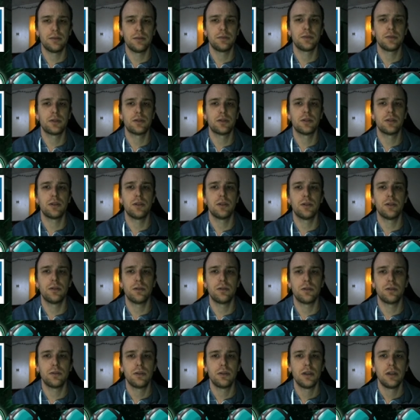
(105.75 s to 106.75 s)

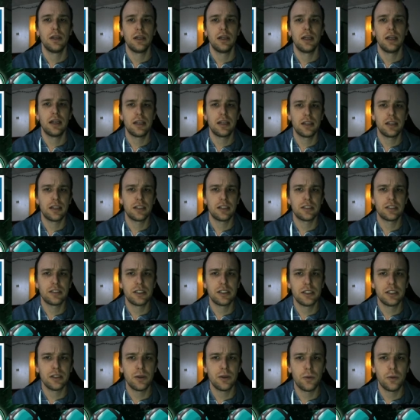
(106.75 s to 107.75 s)
So any like
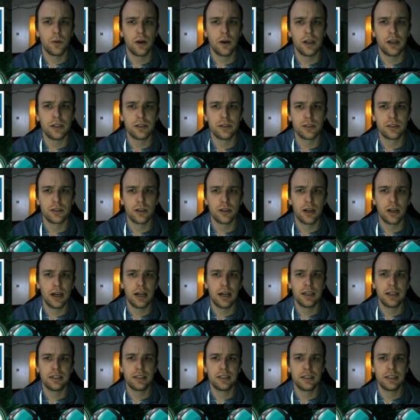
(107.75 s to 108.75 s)
tier 1s or
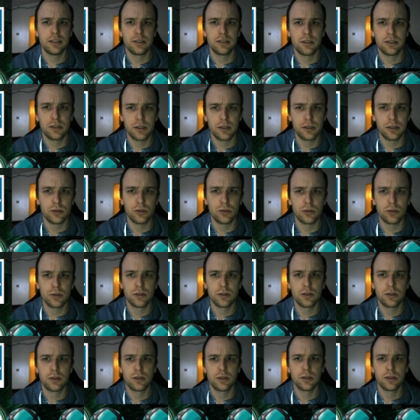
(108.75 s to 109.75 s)
high tier
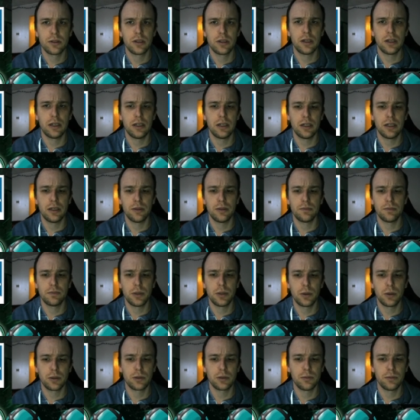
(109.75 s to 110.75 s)
2s
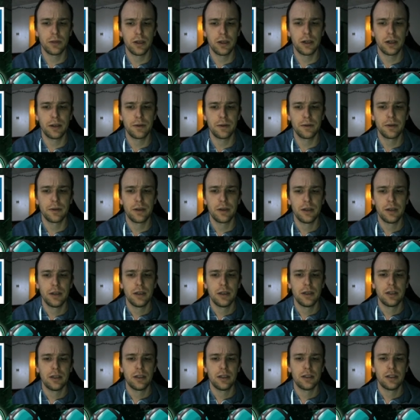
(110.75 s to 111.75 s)
Pokemon,
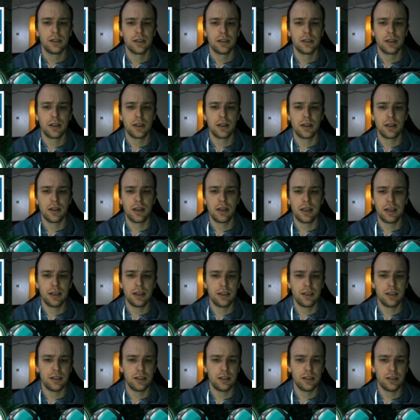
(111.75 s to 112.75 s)

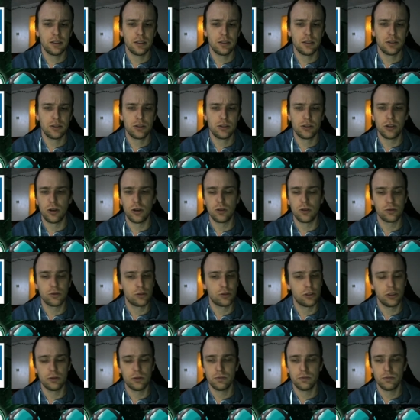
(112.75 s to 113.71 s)
they don't do.